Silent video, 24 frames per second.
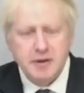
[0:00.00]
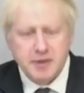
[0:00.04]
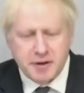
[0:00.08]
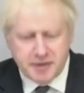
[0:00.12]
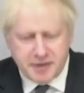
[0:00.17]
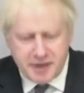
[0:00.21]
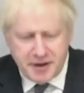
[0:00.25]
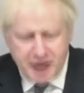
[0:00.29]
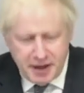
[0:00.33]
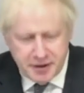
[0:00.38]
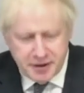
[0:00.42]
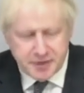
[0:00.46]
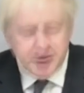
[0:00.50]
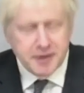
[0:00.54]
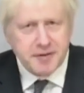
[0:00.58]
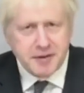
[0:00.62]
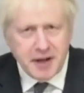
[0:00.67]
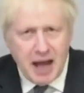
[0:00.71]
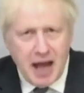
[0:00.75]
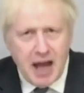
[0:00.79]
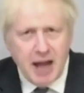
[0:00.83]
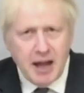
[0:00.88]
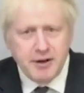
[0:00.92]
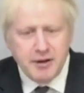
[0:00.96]
to, to
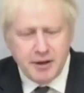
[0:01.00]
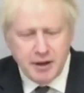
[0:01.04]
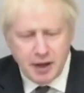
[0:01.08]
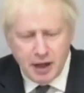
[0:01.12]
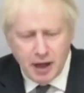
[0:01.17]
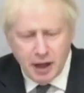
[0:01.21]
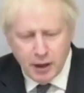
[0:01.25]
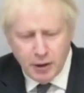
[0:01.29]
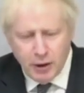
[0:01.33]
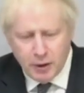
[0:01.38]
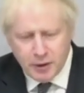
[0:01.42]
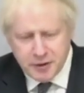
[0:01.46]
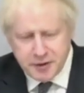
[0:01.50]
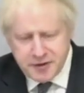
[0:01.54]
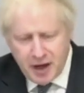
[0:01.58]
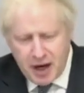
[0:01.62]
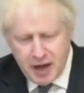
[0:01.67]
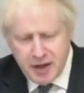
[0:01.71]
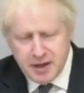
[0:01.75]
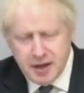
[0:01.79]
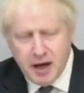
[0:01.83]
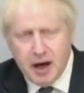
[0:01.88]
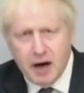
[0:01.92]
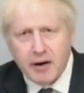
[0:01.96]
stand
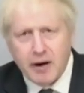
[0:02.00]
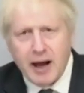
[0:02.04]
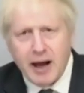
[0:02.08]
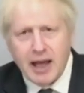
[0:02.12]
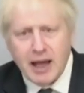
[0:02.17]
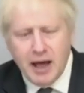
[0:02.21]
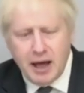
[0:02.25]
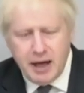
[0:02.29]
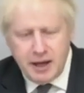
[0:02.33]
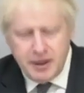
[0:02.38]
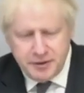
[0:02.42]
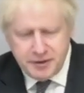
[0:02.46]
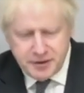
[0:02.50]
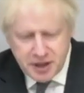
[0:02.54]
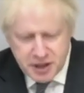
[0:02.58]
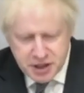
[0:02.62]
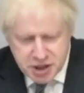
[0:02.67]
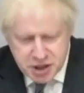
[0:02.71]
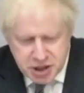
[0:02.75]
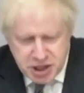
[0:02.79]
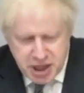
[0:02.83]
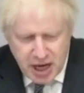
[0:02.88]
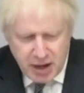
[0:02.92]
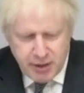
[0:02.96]
alongside our allies,
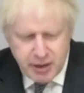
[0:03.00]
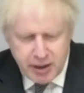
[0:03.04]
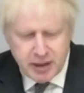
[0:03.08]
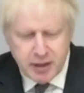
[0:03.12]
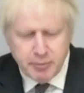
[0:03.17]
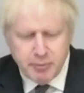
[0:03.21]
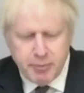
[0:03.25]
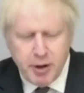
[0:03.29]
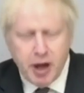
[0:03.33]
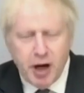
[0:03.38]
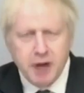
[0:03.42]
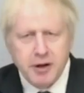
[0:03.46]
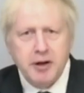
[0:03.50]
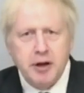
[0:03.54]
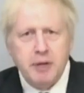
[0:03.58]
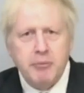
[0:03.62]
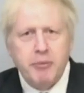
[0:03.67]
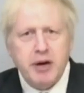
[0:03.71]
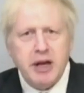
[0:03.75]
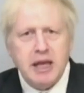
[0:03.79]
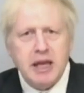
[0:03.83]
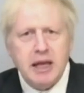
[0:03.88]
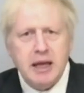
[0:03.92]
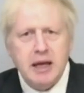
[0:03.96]
sharing the burden
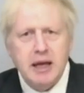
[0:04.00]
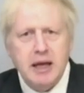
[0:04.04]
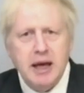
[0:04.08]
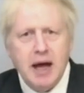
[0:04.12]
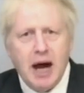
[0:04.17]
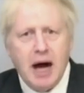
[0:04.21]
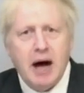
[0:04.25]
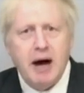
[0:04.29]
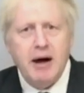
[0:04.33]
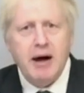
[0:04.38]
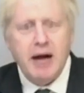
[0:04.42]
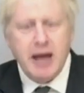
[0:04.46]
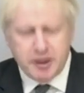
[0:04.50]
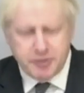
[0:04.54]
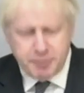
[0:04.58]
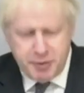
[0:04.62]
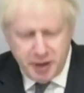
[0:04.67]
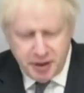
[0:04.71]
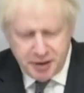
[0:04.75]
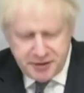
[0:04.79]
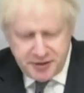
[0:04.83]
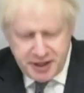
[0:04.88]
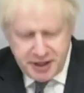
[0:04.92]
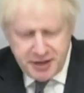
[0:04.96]
and bringing our
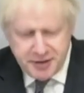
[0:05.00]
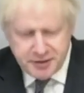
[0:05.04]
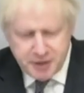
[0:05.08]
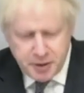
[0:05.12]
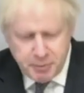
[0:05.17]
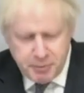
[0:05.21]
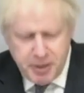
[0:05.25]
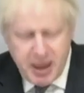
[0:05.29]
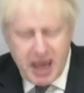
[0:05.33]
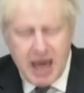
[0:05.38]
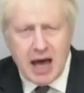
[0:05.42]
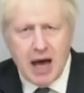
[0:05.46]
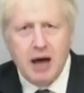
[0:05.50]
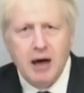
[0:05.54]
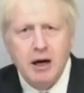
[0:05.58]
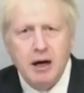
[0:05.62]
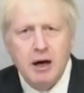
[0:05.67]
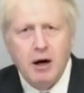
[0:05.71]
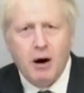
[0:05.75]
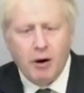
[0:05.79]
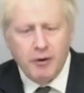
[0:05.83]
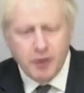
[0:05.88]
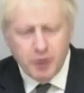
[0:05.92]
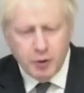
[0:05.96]
expertise to bear
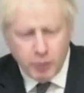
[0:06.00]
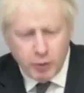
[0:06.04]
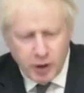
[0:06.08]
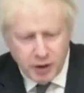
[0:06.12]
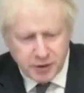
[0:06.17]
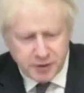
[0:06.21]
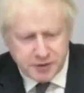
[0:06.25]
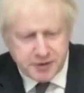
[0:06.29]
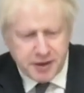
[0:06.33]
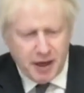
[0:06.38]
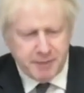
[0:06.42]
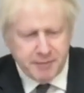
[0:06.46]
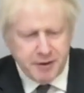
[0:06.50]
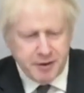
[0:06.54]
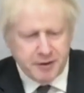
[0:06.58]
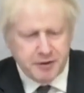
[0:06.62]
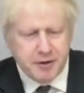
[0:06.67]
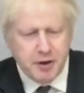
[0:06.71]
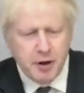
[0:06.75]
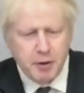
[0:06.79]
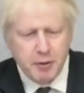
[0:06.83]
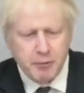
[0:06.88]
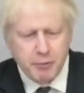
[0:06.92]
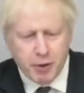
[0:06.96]
on the world's
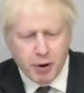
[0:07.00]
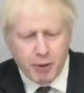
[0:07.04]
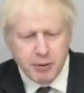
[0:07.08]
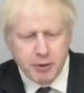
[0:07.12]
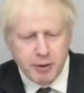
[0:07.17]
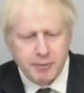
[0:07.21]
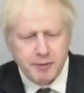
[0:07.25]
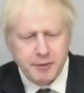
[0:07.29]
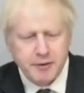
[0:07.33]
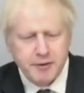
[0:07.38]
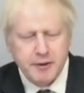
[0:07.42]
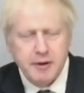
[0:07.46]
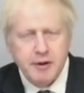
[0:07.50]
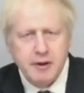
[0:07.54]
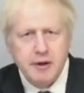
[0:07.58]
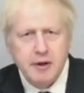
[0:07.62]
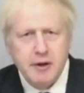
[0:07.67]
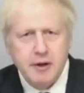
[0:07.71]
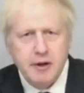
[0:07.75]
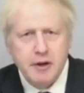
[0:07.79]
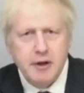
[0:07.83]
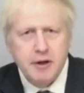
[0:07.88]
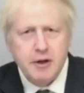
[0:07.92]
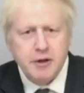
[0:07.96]
toughest problems.
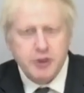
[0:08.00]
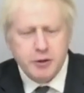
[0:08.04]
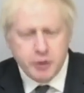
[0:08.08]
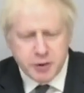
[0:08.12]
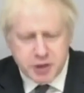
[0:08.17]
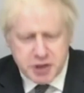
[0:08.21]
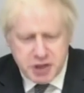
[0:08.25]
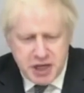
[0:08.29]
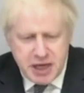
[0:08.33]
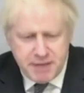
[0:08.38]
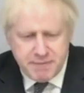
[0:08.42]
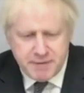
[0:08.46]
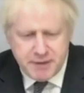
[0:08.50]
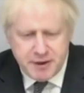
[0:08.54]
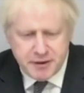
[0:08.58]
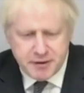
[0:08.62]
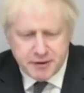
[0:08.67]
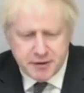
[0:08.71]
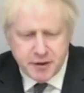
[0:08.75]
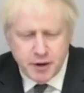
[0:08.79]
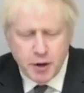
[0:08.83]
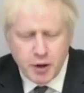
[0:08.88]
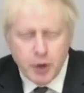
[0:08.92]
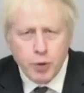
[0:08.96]
To achieve
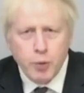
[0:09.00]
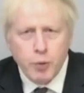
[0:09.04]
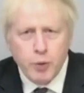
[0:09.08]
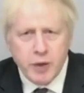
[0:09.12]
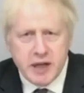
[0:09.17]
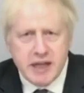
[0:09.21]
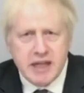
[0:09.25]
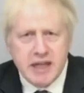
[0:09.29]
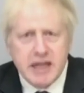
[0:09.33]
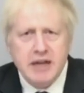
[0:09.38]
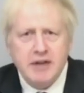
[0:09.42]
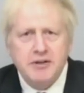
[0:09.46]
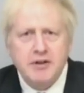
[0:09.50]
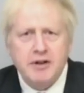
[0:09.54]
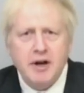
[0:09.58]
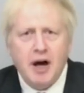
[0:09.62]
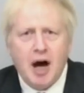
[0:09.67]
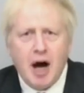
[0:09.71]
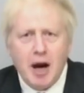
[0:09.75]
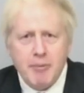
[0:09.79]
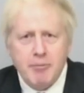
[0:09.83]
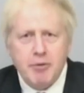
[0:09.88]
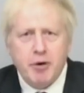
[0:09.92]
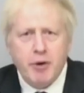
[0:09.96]
this, we need to
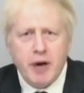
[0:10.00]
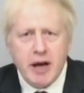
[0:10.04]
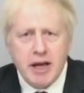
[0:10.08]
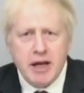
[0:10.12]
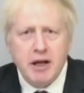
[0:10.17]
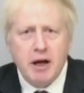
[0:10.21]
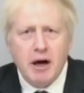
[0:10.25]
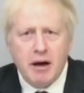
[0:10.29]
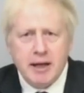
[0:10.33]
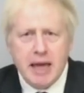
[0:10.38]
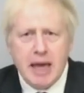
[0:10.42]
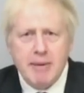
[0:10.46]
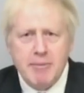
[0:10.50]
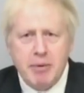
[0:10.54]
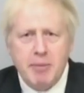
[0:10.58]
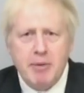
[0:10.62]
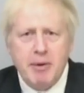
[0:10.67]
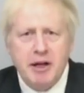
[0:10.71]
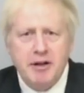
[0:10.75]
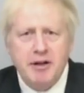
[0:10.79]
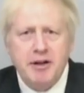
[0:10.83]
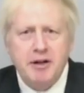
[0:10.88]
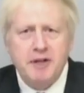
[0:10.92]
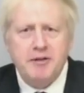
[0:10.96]
upgrade our
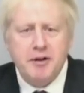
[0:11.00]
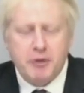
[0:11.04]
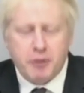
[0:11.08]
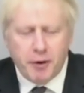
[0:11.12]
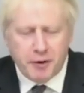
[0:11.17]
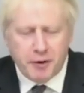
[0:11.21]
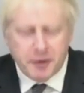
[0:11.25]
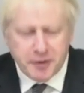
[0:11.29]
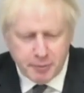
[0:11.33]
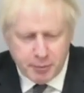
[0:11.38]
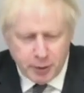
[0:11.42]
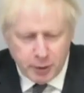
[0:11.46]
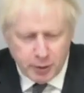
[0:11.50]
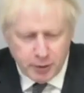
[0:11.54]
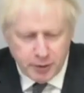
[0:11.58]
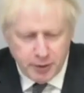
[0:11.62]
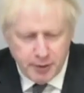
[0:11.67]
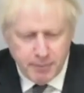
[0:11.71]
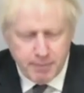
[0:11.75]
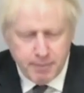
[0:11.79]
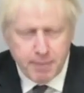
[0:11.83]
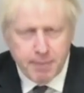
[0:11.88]
capabilities across the board.